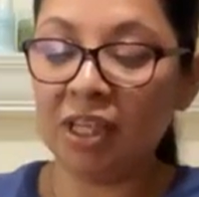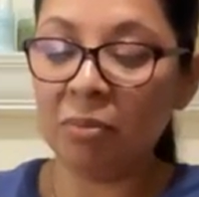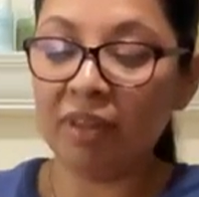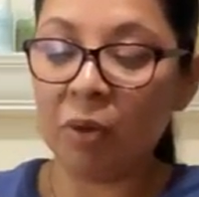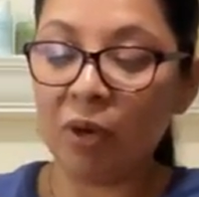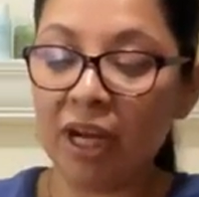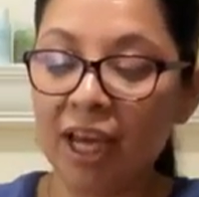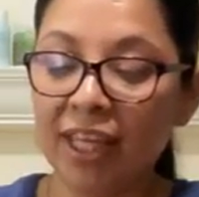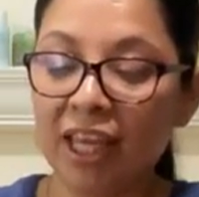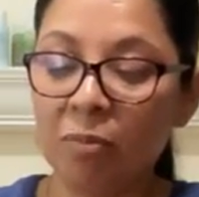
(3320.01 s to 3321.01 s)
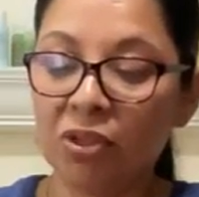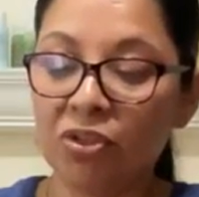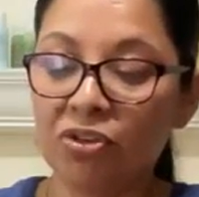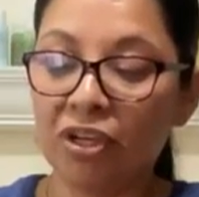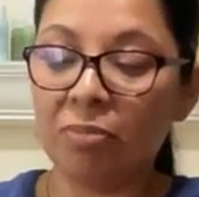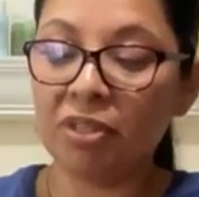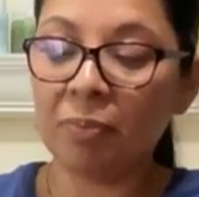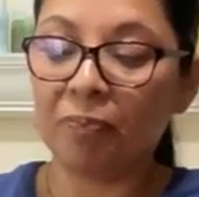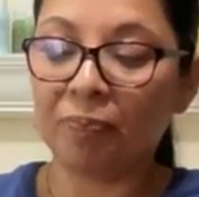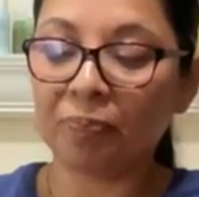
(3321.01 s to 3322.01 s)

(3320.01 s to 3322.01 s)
is the name of that one guy that came in your dreams?